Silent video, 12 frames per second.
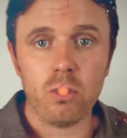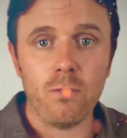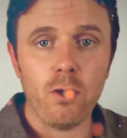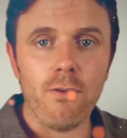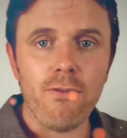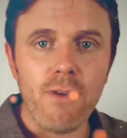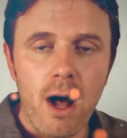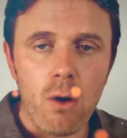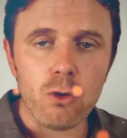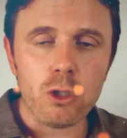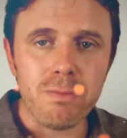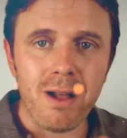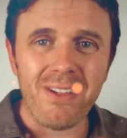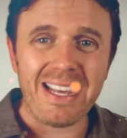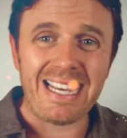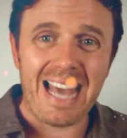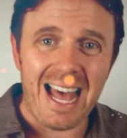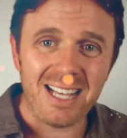So if you have
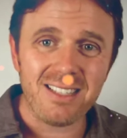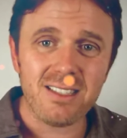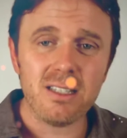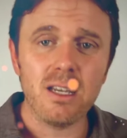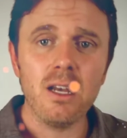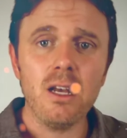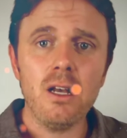foul-smelling gas,